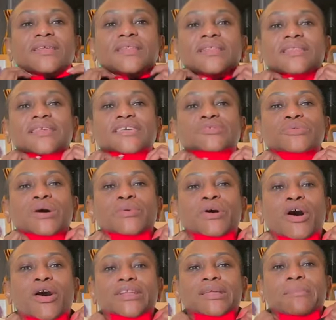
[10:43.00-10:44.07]
This one will
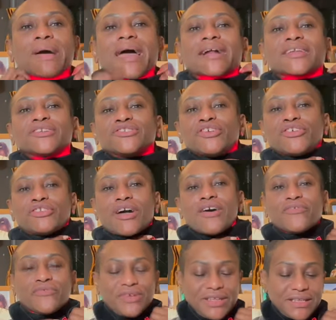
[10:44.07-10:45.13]
automatically turn
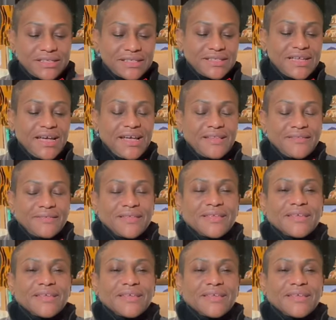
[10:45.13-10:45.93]
off when it's done.